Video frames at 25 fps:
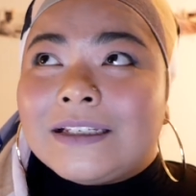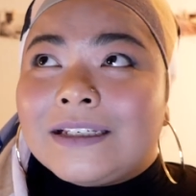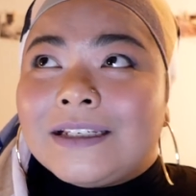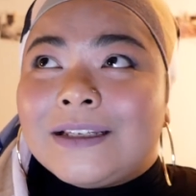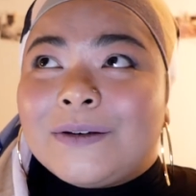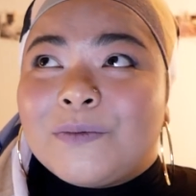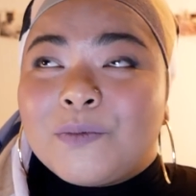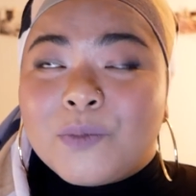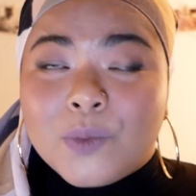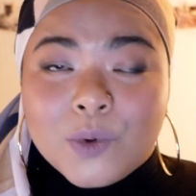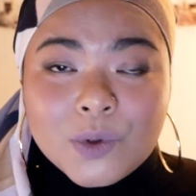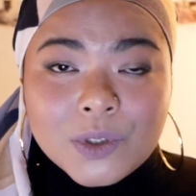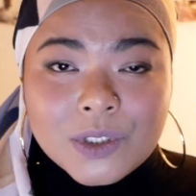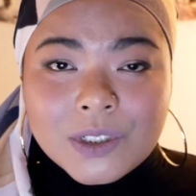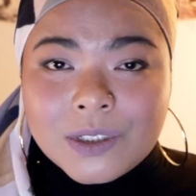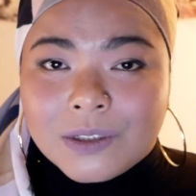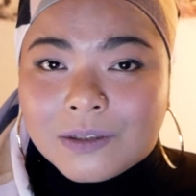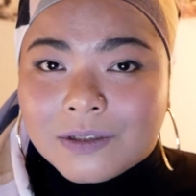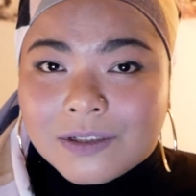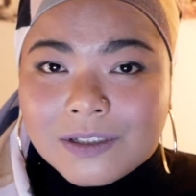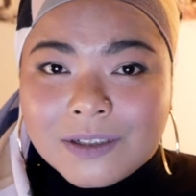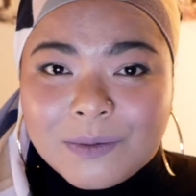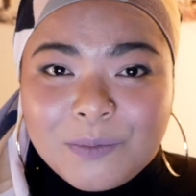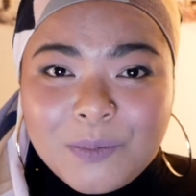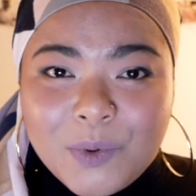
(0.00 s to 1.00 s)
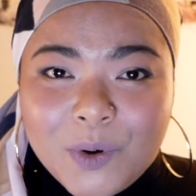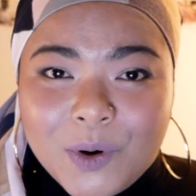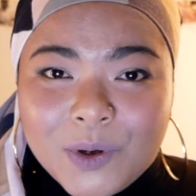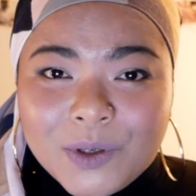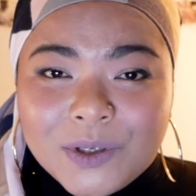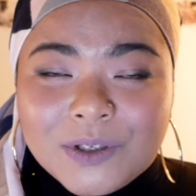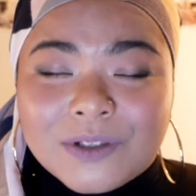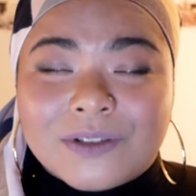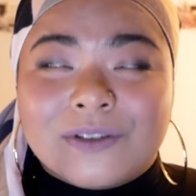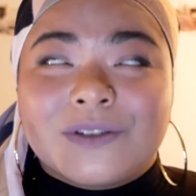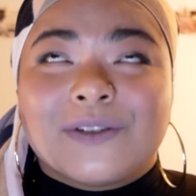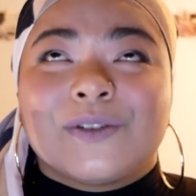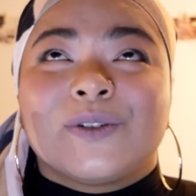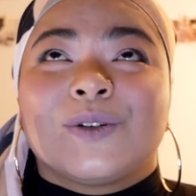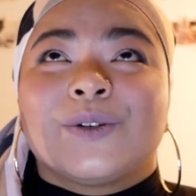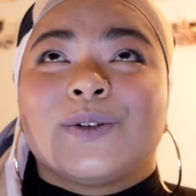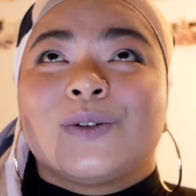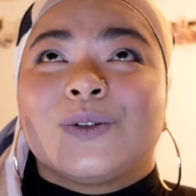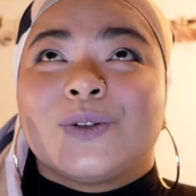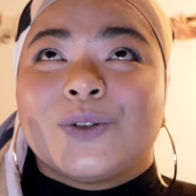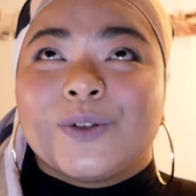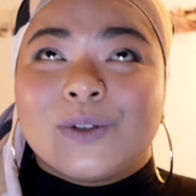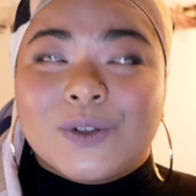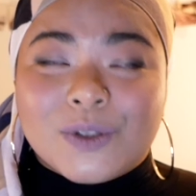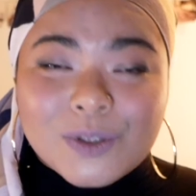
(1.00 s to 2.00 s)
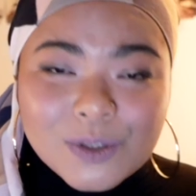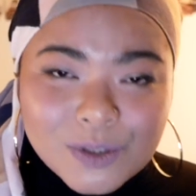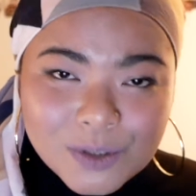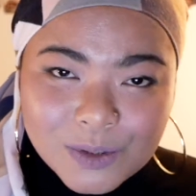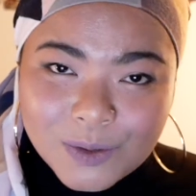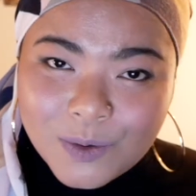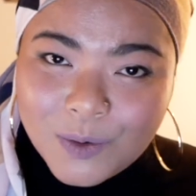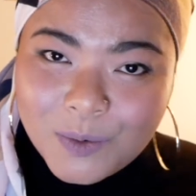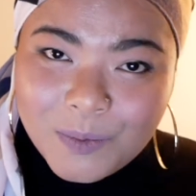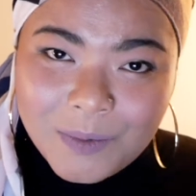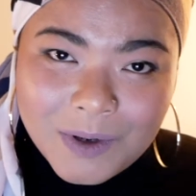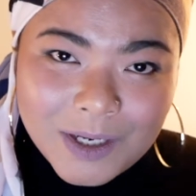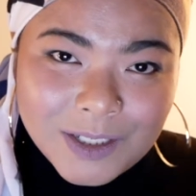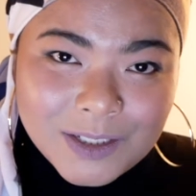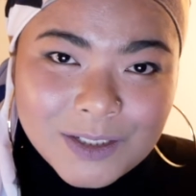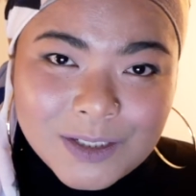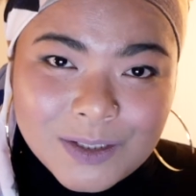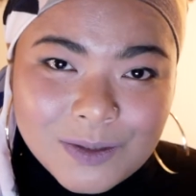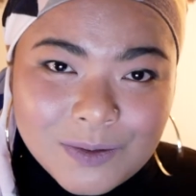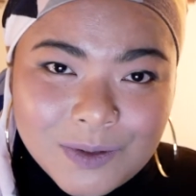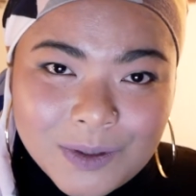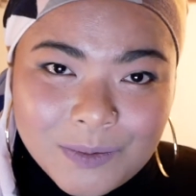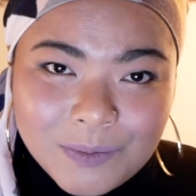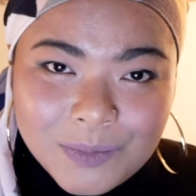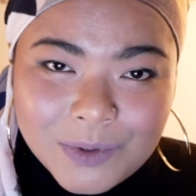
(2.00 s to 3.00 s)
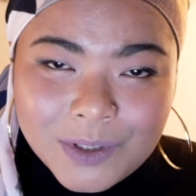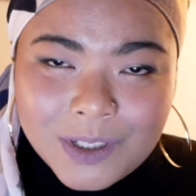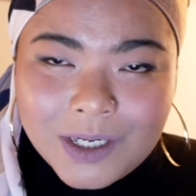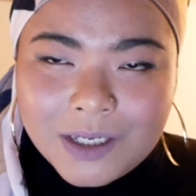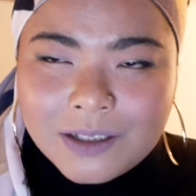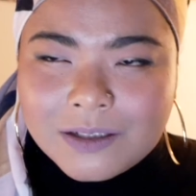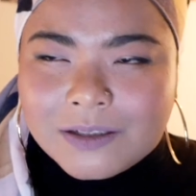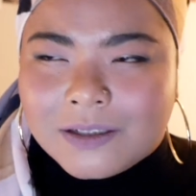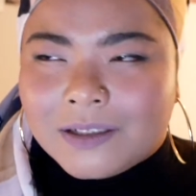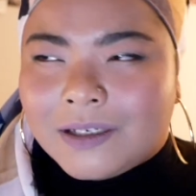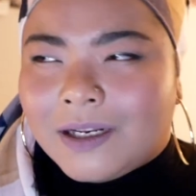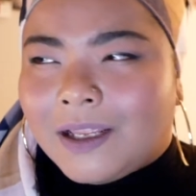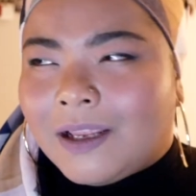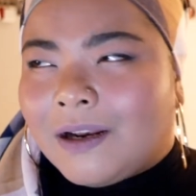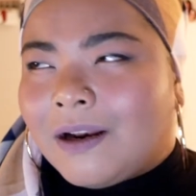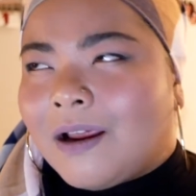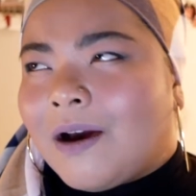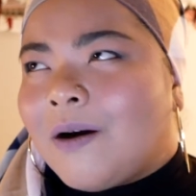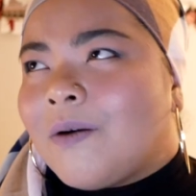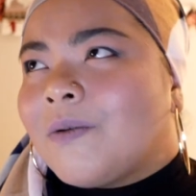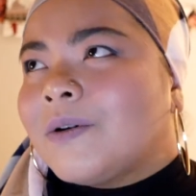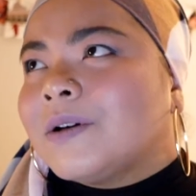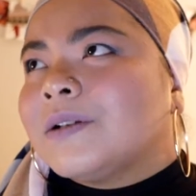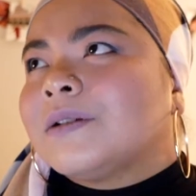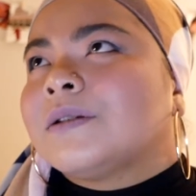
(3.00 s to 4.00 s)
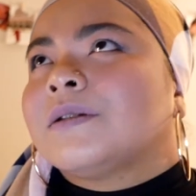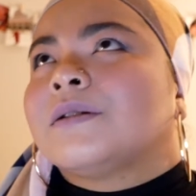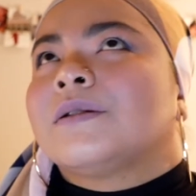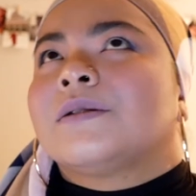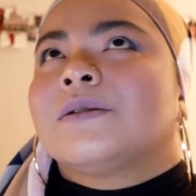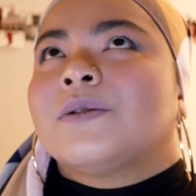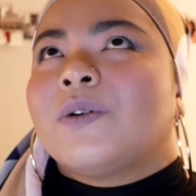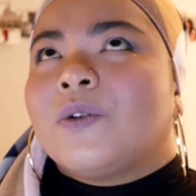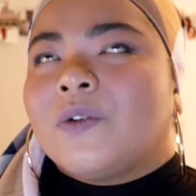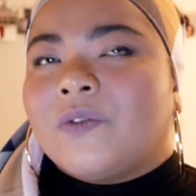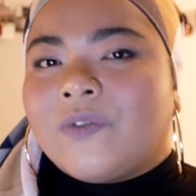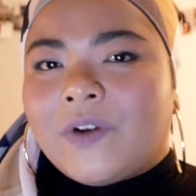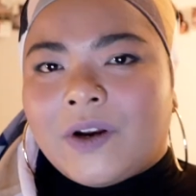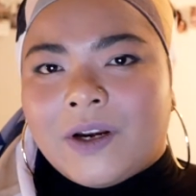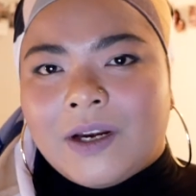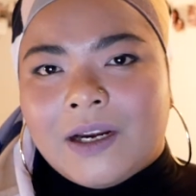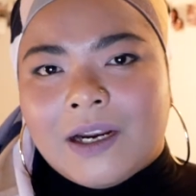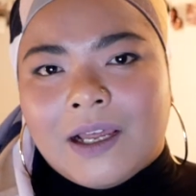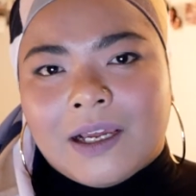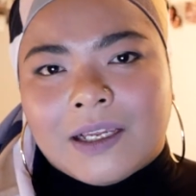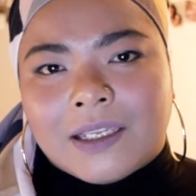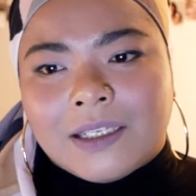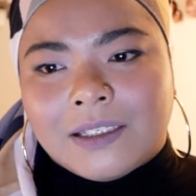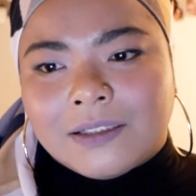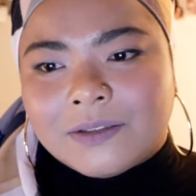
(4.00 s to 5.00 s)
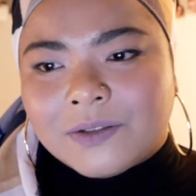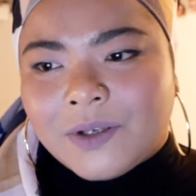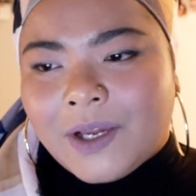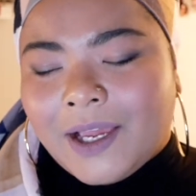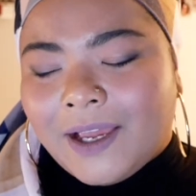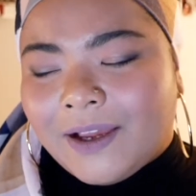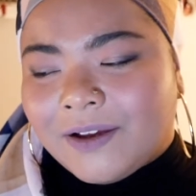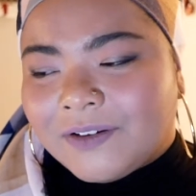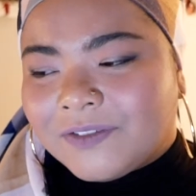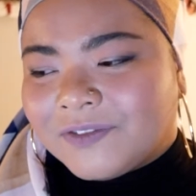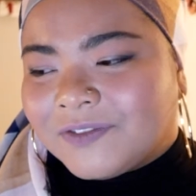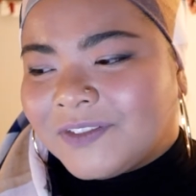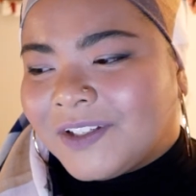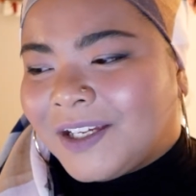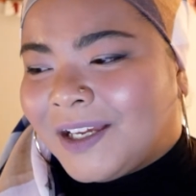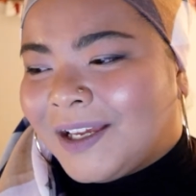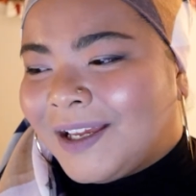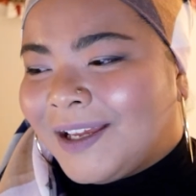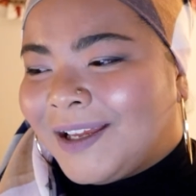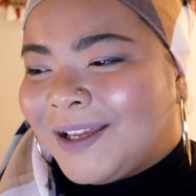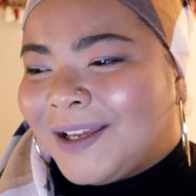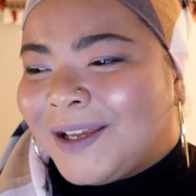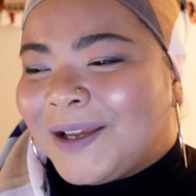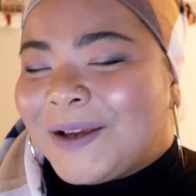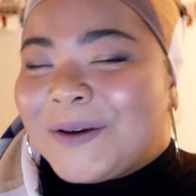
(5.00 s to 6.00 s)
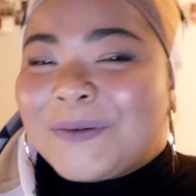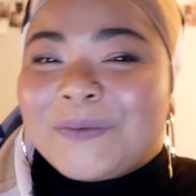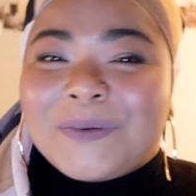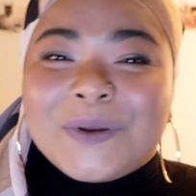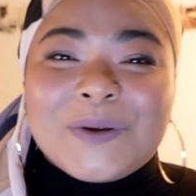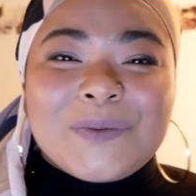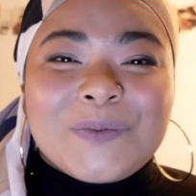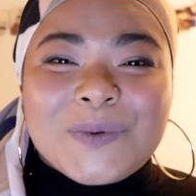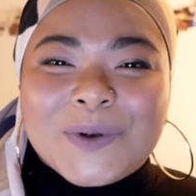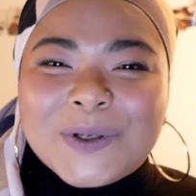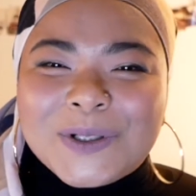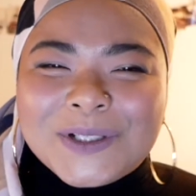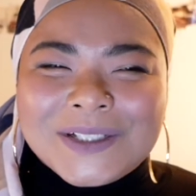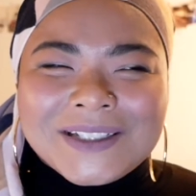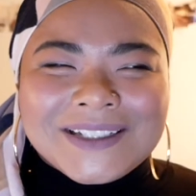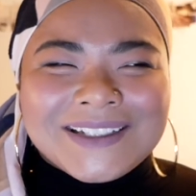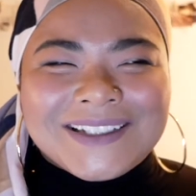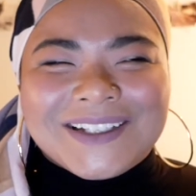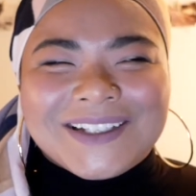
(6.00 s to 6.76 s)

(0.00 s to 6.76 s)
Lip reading: emotional support so much during production, and I was so very lucky to have people